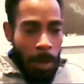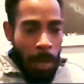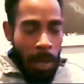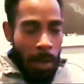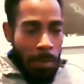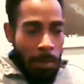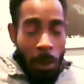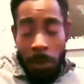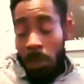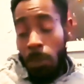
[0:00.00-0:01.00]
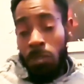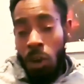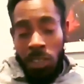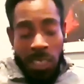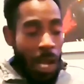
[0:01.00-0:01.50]
W.
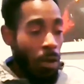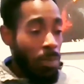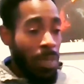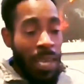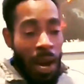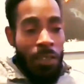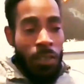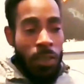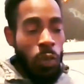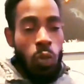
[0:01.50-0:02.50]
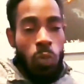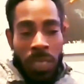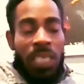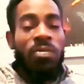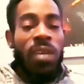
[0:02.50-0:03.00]
Rothschild and many others, who
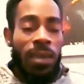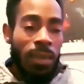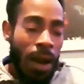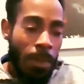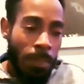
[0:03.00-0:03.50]
believe that